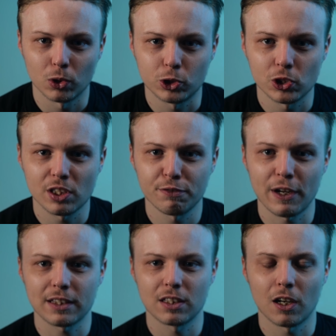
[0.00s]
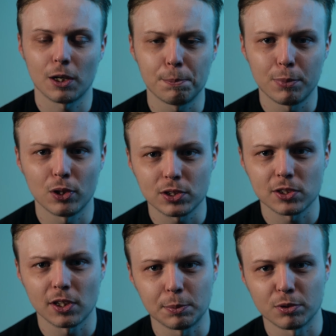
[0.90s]
or just the fact that I
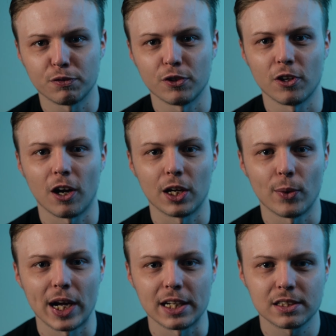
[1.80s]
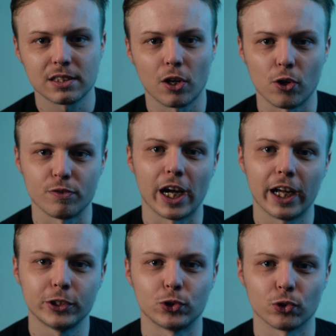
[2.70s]
personally prefer iOS over
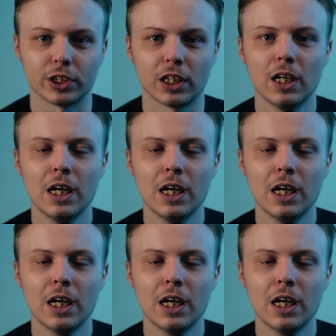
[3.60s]
Android.